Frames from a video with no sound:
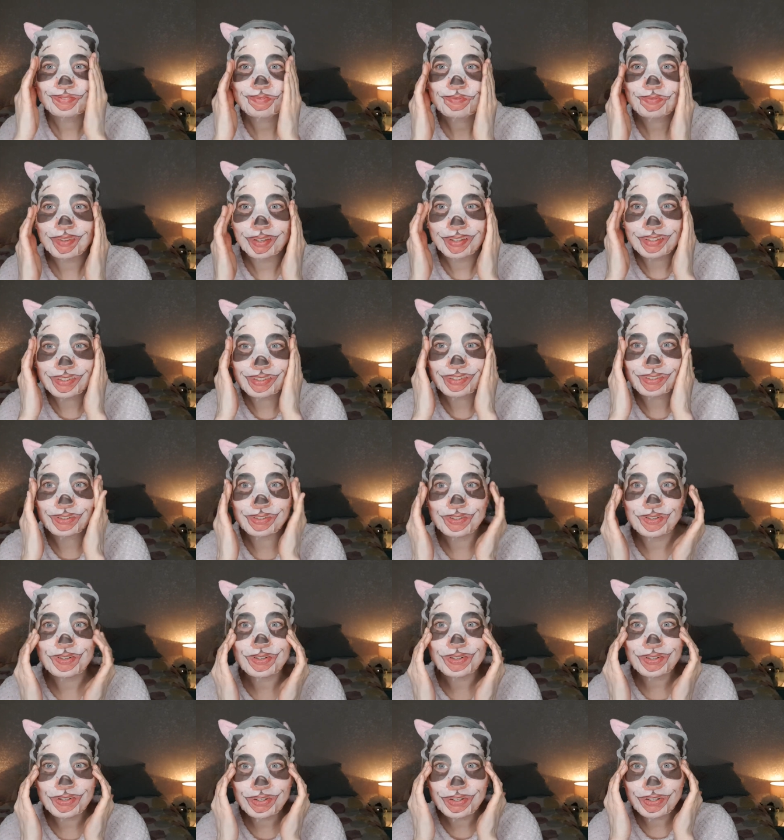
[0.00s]
It's so
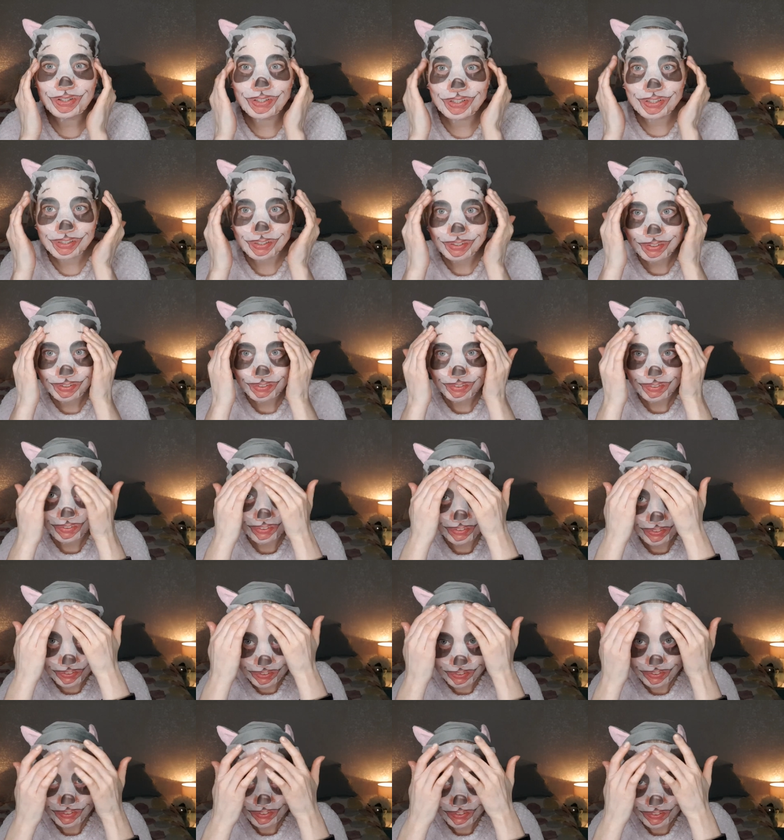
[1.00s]
good.
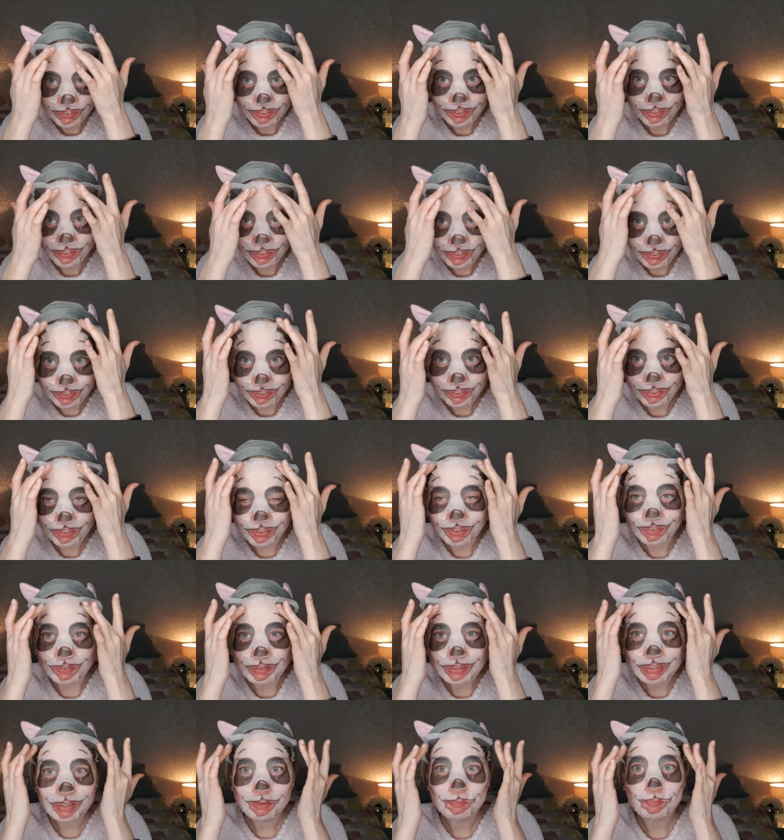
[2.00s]
Oh, I
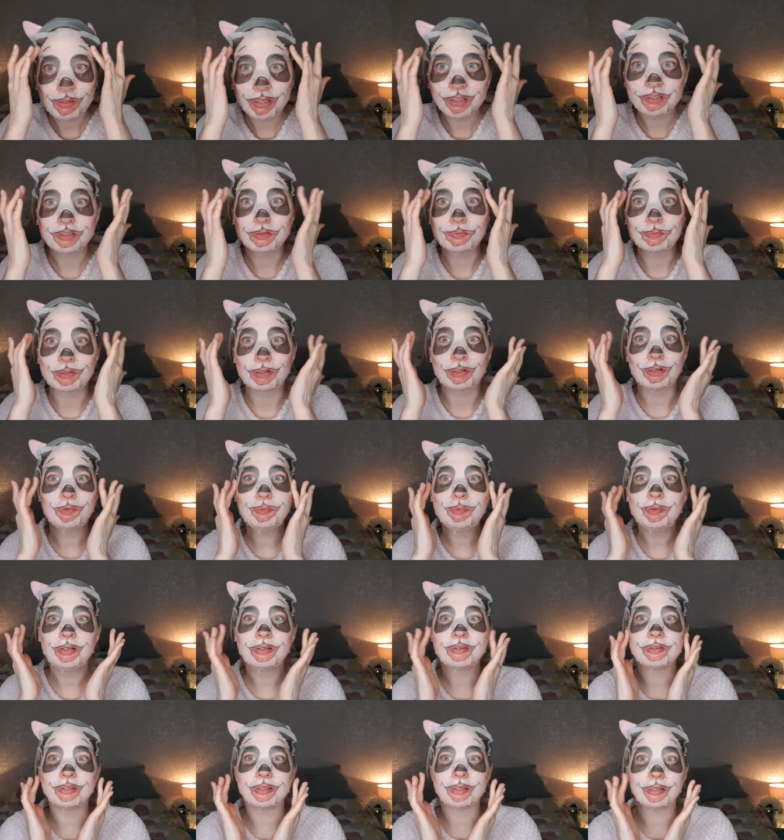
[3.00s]
wish I picked up a couple
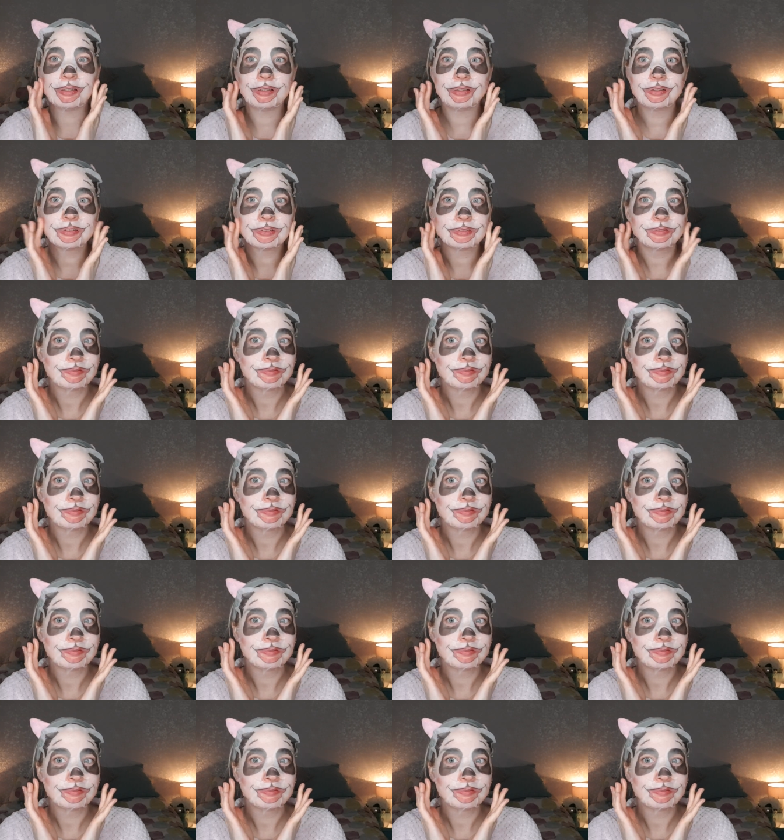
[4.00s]
of these.